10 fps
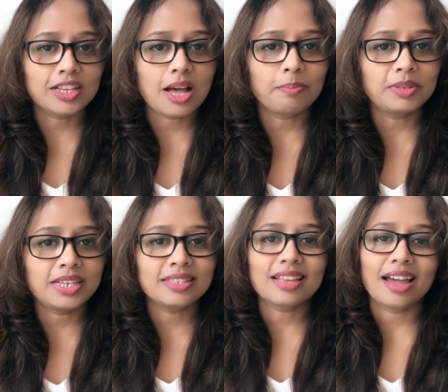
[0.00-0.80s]
for the
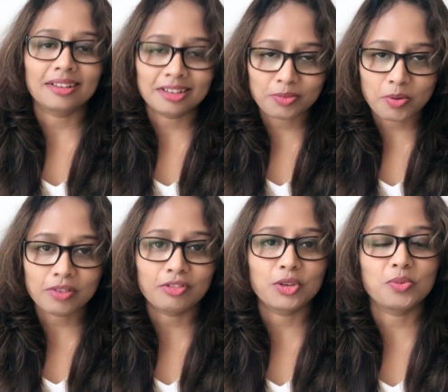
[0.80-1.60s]
companies and it will
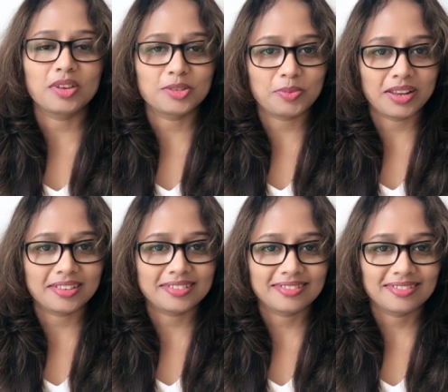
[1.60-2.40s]
work for you as
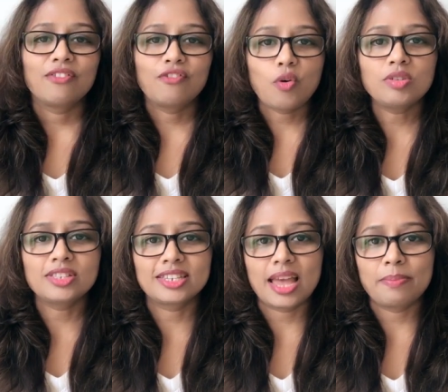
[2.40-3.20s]
well. The
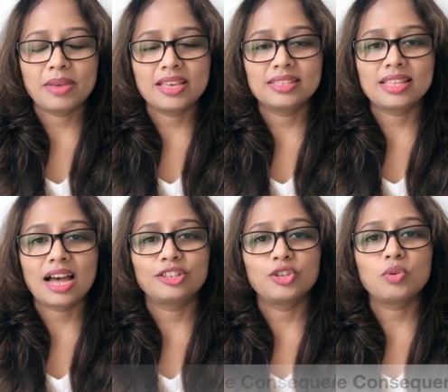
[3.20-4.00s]
fourth step is
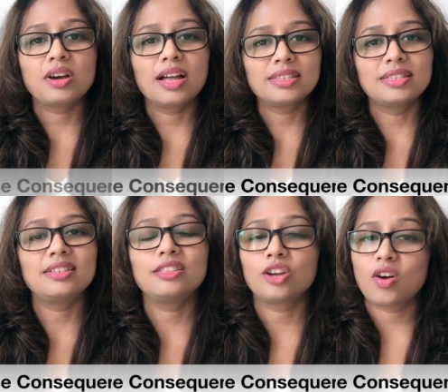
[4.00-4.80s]
that you
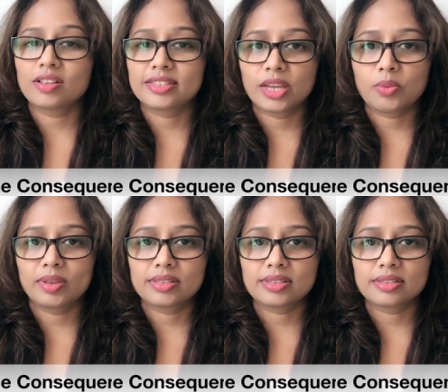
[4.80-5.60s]
consider the
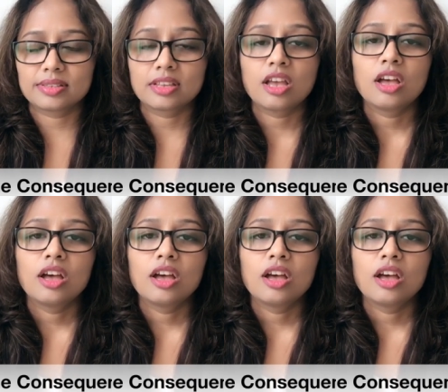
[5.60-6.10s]
consequences.